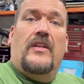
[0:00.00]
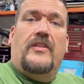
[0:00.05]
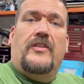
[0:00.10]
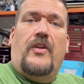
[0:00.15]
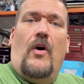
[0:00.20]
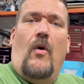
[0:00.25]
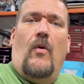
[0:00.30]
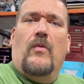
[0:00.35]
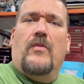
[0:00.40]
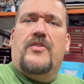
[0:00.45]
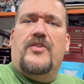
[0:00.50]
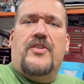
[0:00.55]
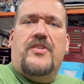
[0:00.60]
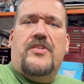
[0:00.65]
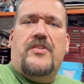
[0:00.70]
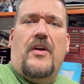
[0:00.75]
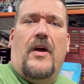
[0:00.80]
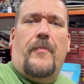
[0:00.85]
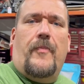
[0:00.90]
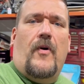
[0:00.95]
don't just
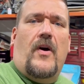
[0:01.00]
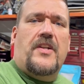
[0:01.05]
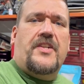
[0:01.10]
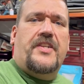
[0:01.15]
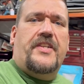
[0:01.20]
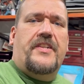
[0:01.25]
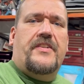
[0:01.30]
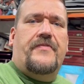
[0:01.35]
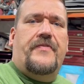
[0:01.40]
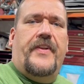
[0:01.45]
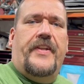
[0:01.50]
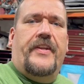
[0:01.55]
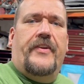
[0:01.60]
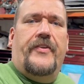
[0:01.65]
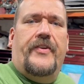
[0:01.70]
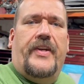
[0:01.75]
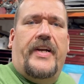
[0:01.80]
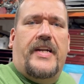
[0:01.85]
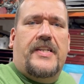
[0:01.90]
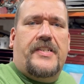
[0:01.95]
stop watching this video.
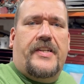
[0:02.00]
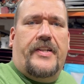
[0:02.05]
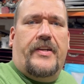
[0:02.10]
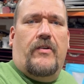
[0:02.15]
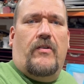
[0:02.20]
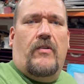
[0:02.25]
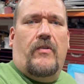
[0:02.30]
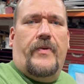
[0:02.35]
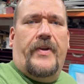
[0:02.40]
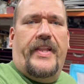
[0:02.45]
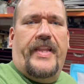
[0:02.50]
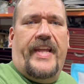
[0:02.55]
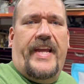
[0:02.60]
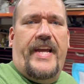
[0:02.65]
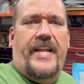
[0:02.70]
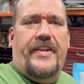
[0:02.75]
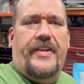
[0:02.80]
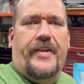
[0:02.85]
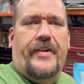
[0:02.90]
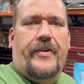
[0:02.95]
You guys got to go all the way to the
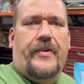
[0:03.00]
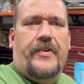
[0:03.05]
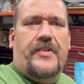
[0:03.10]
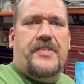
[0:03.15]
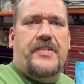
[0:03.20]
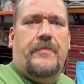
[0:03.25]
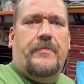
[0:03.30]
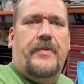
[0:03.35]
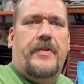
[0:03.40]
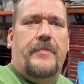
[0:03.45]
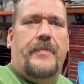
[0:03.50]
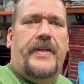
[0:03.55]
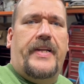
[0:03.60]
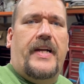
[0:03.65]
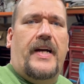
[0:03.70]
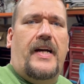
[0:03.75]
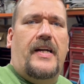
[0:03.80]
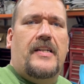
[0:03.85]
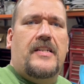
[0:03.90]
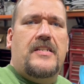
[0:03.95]
end here, simply
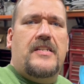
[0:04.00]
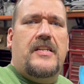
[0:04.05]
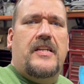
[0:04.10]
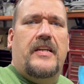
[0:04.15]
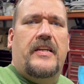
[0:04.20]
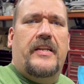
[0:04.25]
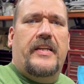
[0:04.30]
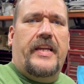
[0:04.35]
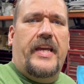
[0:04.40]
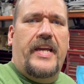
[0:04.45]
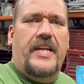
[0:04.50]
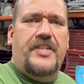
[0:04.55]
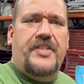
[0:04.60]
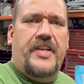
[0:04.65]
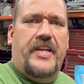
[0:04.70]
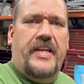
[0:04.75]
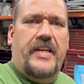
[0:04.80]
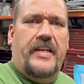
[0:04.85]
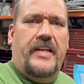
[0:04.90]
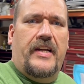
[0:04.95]
because
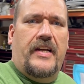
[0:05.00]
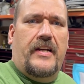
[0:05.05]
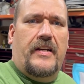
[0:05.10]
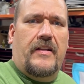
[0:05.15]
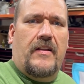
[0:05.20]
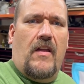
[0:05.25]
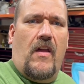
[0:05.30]
KJ